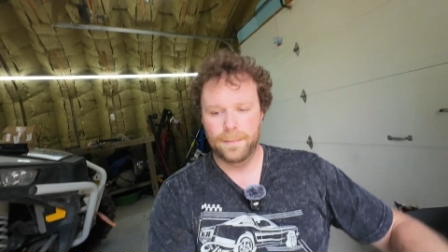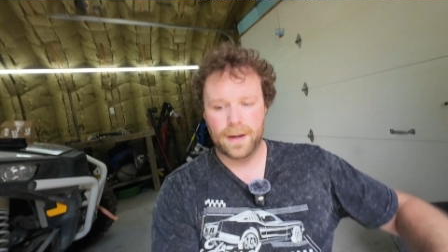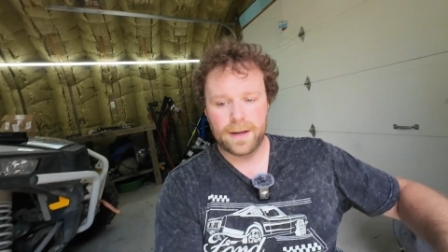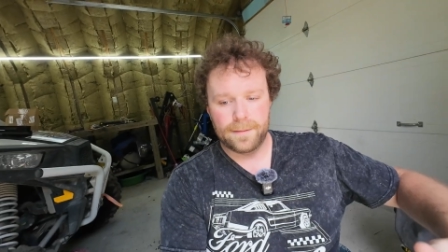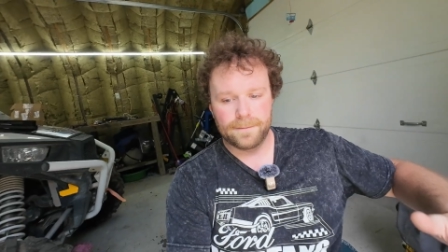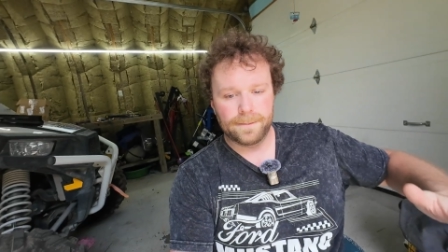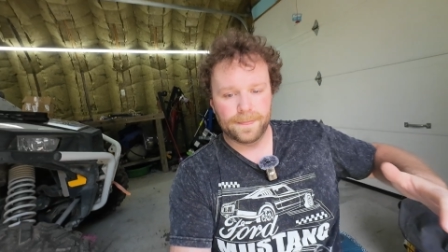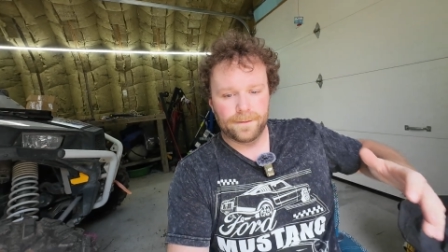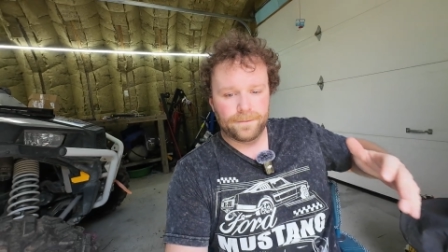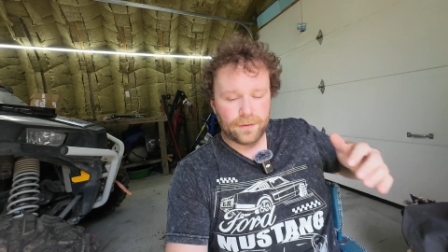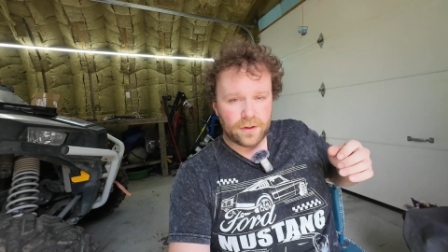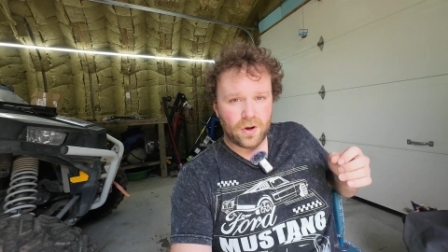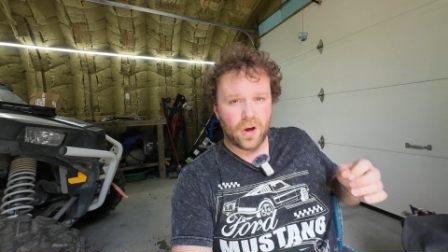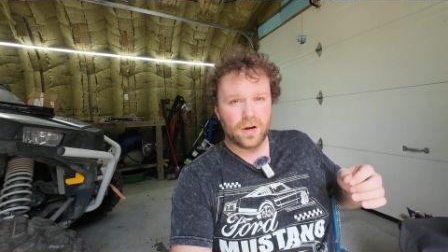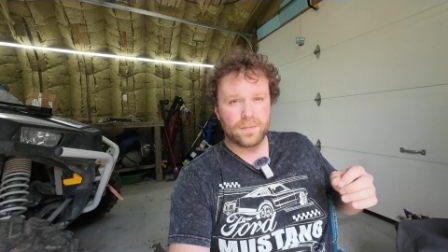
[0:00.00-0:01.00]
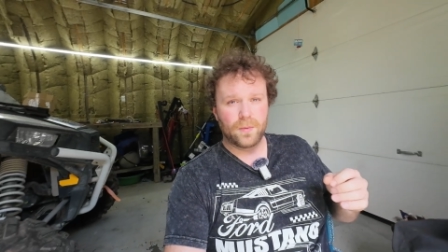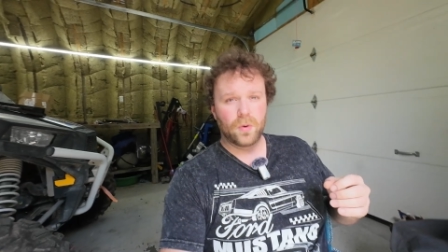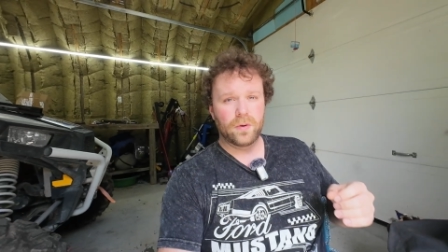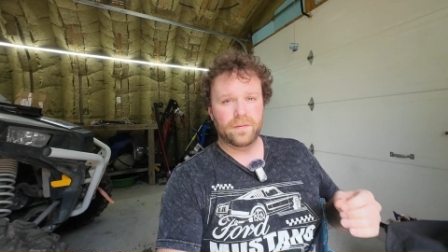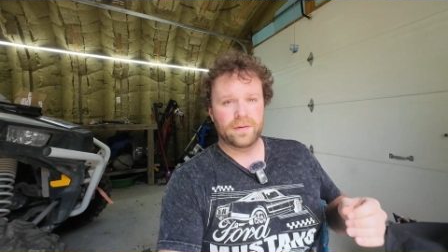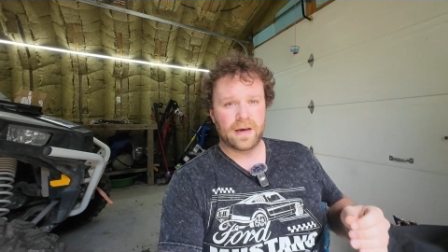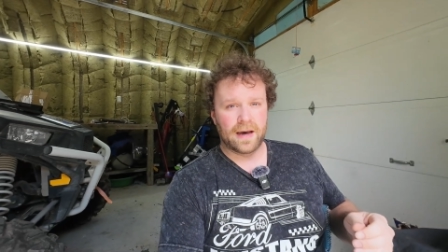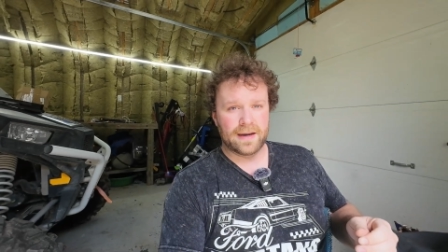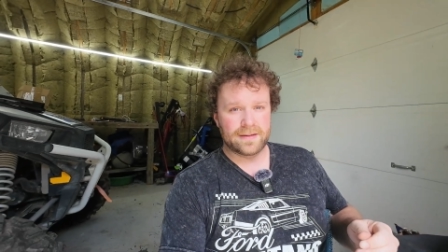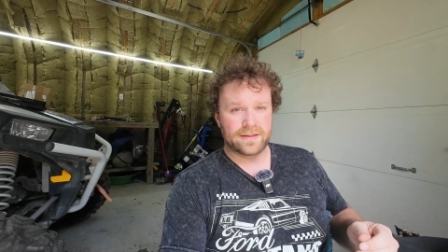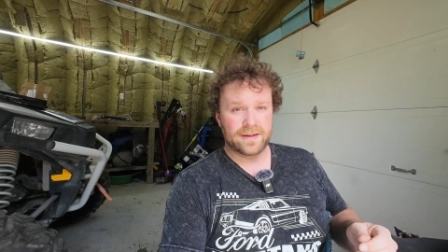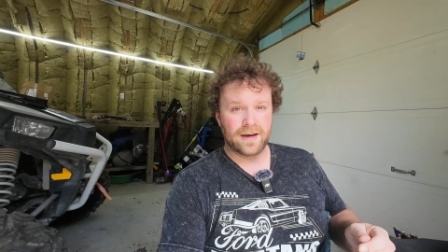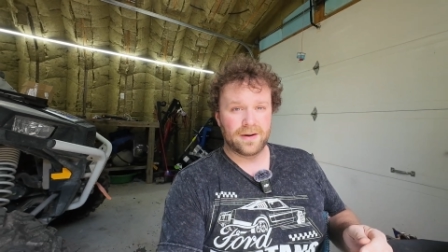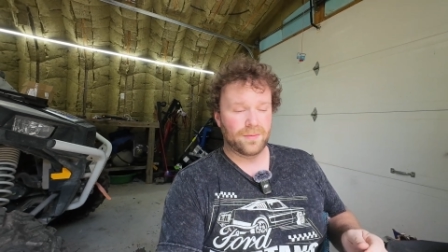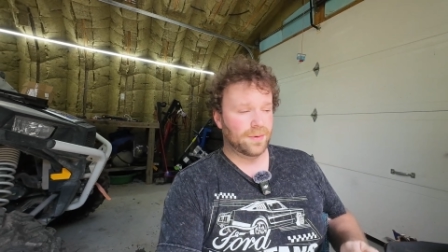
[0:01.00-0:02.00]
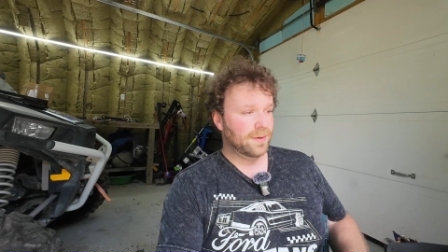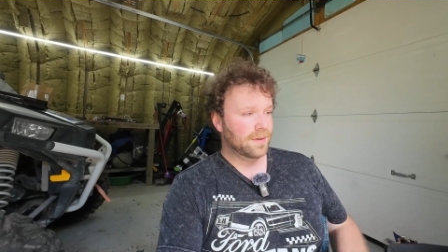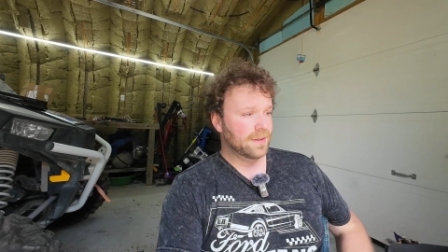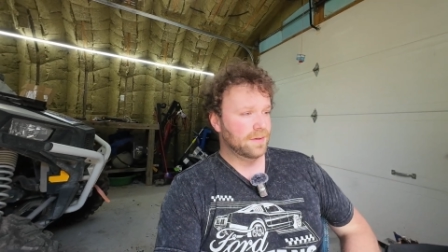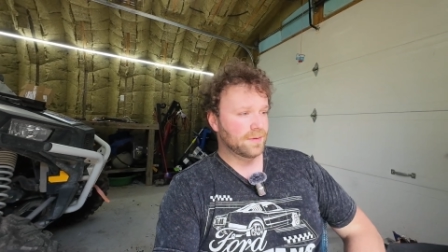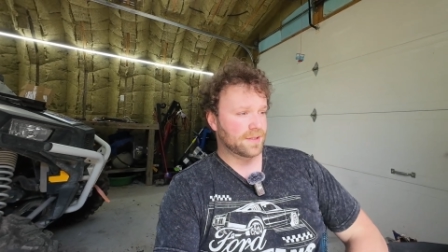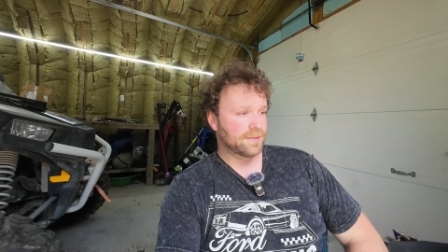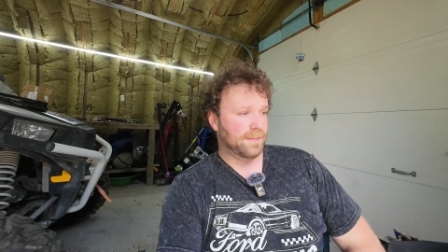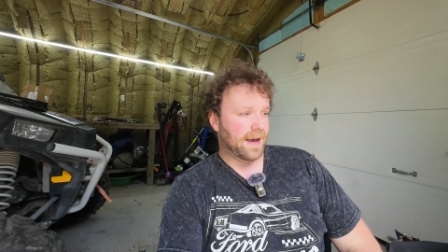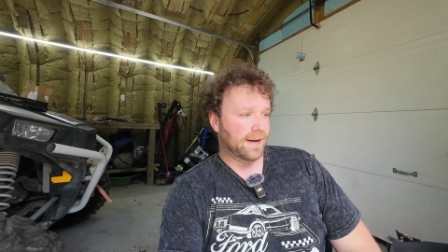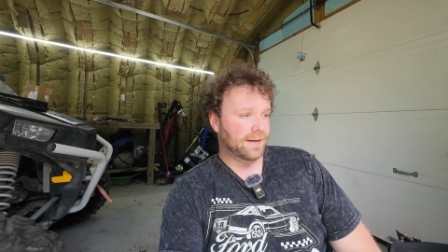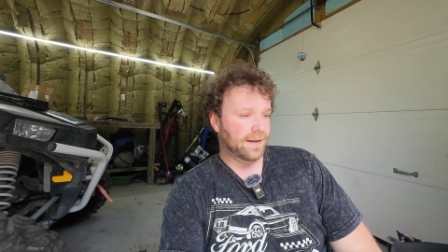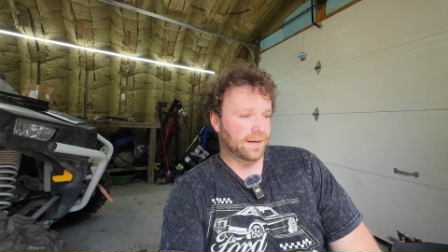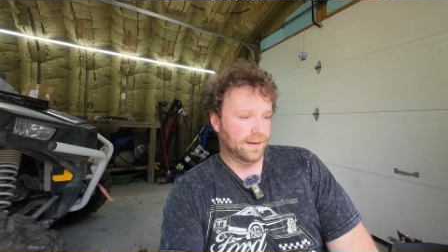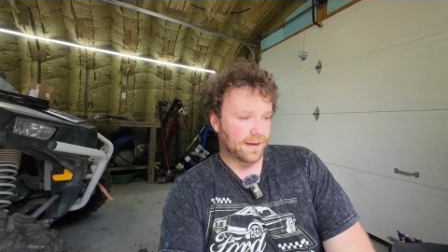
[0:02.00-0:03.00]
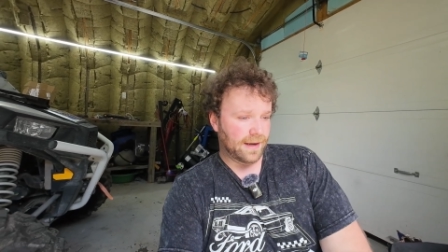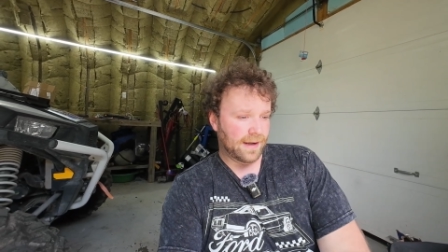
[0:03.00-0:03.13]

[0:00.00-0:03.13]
But for the automotive guys, you got to really respect it.